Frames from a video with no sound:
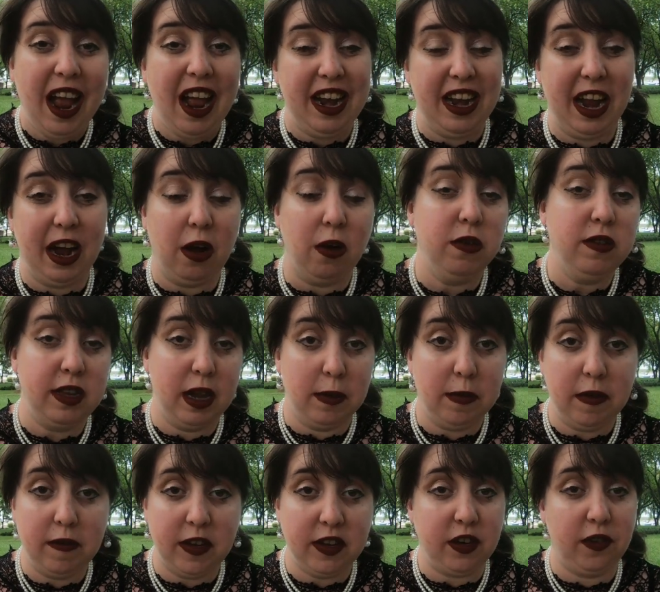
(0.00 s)
Now some
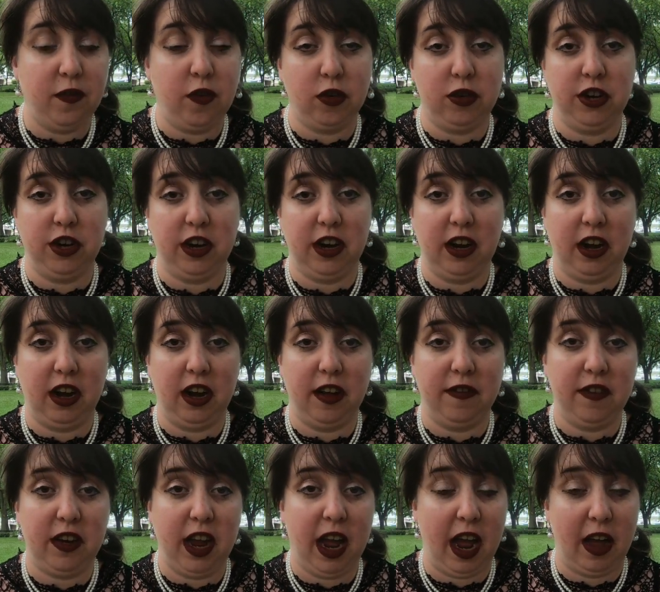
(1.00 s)
of us are fortunate
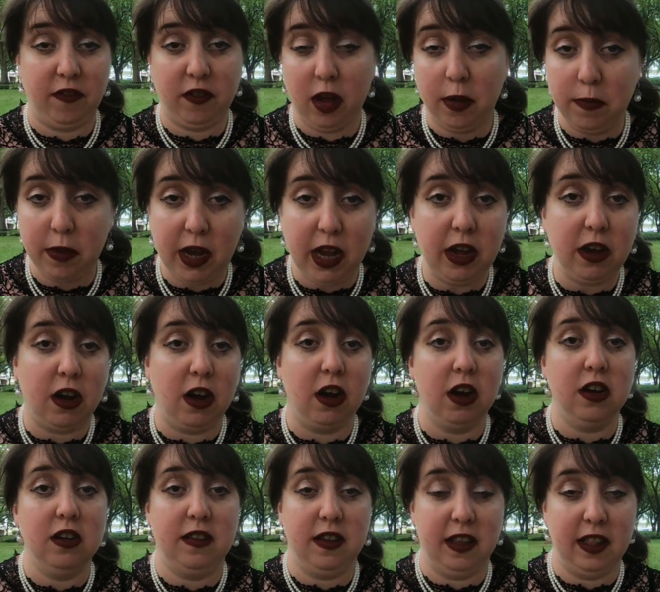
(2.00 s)
enough to have company
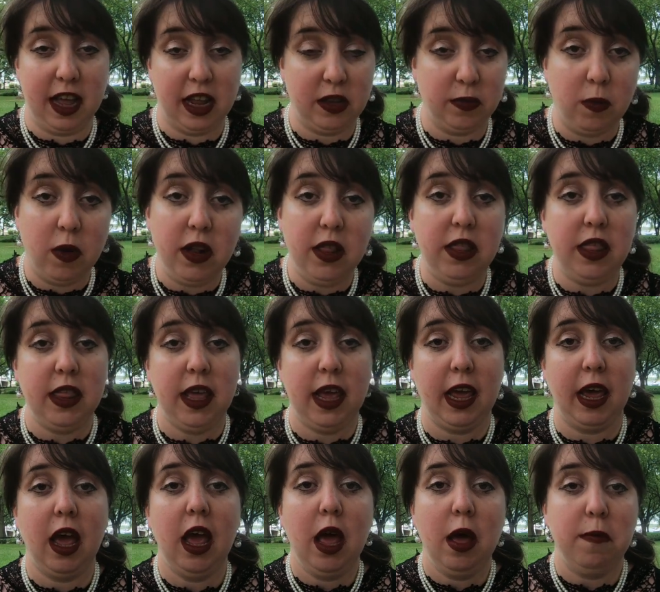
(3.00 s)
cars, and that's one thing,